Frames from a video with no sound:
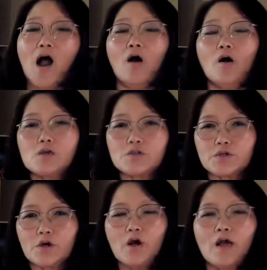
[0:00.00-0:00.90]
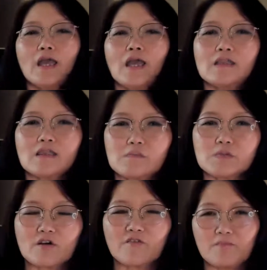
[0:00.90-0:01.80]
Also in
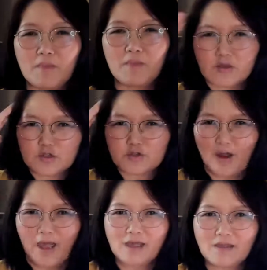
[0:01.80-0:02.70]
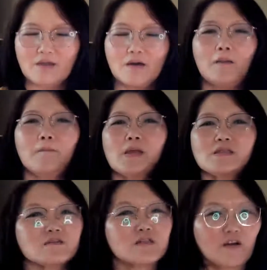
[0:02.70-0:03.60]
terms of mental strength,
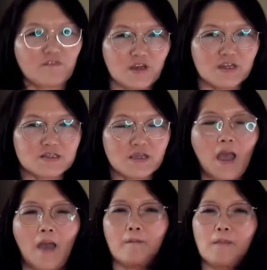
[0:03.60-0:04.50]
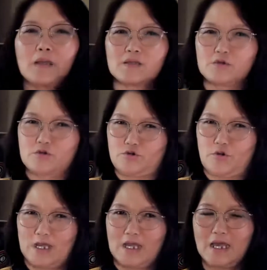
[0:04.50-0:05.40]
mental toughness, mental
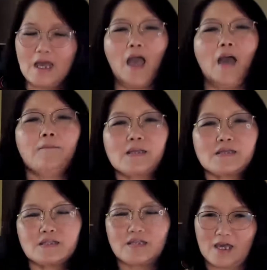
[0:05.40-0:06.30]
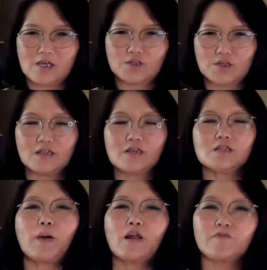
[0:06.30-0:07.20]
training. Meditation
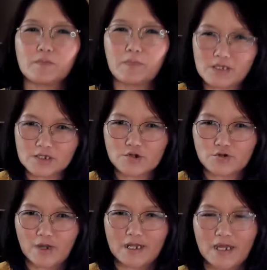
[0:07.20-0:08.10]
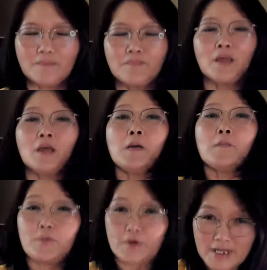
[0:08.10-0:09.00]
is part of the mental training.
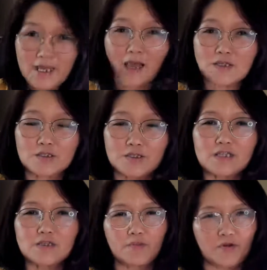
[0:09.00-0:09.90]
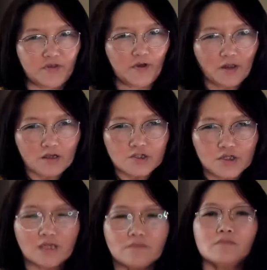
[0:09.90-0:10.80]
Breathing exercise or breathology.